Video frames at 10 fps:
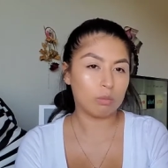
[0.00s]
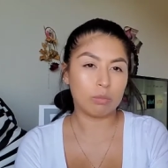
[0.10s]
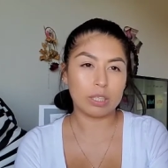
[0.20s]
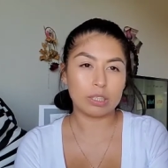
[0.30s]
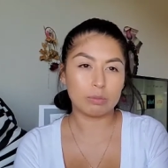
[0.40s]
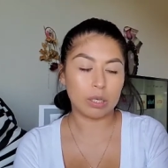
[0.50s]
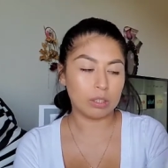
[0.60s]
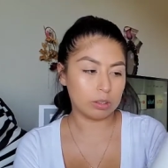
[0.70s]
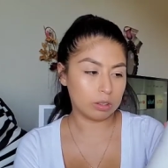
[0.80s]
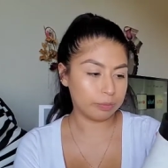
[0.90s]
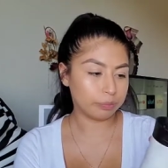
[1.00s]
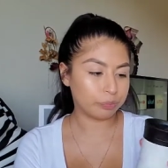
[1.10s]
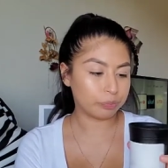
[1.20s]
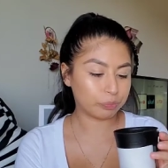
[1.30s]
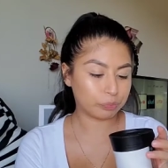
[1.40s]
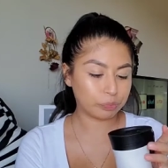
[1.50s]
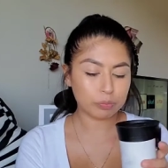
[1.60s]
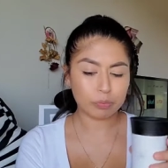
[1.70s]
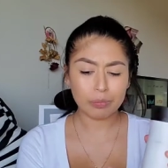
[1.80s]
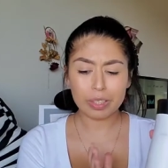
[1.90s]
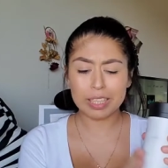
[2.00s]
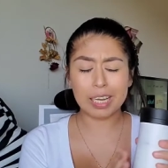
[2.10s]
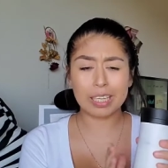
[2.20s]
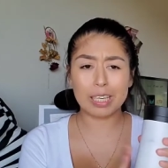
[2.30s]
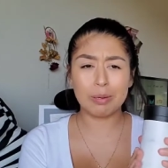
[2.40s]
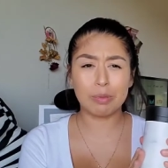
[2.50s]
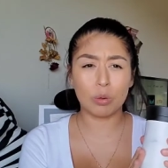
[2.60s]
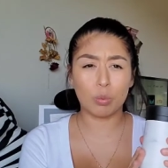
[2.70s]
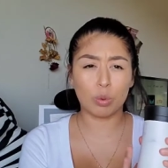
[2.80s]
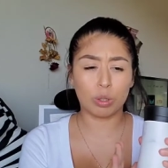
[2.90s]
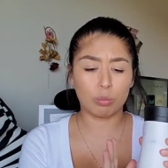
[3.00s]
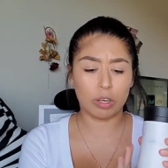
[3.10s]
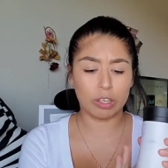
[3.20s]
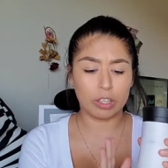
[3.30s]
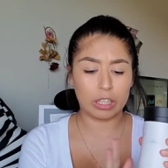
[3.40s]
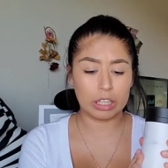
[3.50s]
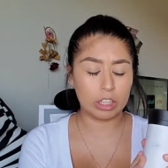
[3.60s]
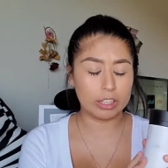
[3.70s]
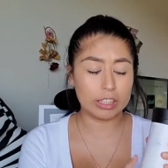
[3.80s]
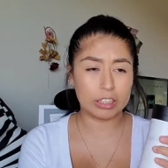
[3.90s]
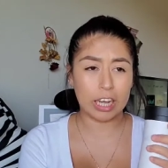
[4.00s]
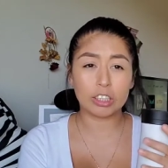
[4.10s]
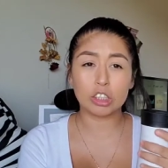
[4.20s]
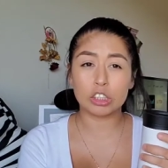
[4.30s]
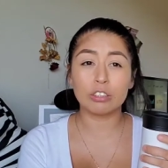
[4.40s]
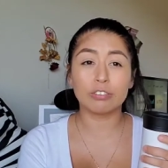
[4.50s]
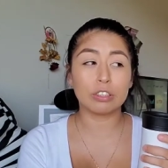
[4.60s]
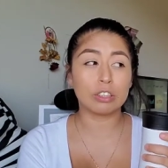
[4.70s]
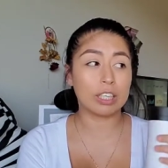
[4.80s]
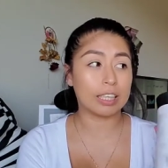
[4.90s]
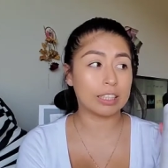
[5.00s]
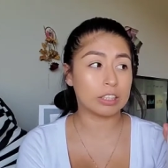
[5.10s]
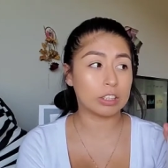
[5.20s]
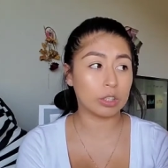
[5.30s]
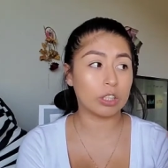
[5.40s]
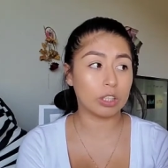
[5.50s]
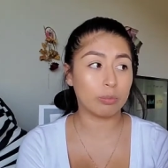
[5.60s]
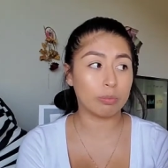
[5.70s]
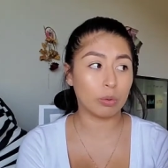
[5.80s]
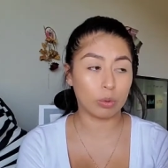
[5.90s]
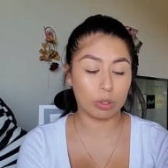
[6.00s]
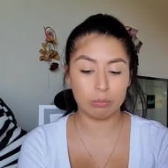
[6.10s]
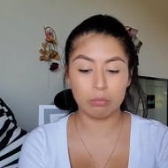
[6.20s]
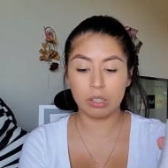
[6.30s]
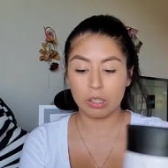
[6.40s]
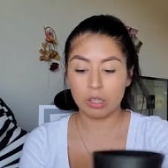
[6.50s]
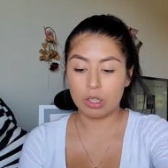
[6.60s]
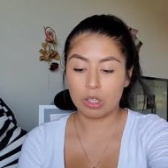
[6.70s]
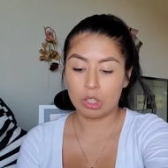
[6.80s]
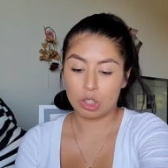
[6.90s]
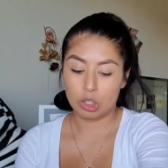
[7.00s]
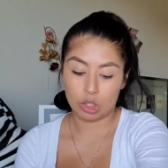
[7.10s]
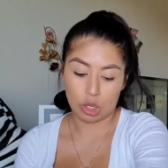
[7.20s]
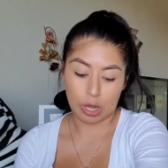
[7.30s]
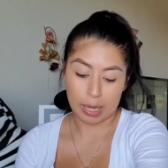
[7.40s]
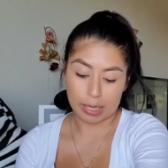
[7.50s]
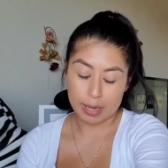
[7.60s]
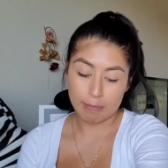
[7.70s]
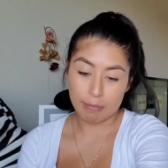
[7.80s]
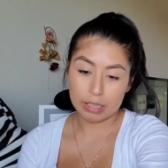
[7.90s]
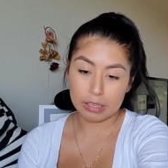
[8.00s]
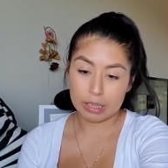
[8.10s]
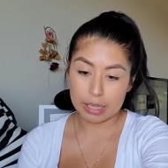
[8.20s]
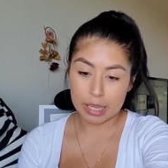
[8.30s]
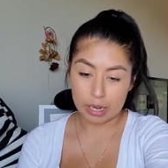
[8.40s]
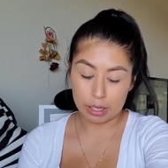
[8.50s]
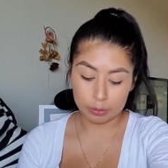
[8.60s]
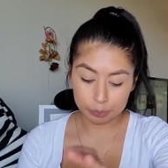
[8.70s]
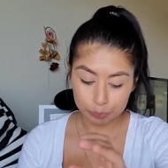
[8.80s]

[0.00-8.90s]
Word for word: press bottle, and I keep the warm water here. It's, I can still feel like it's still a little bit warm, so I keep it there.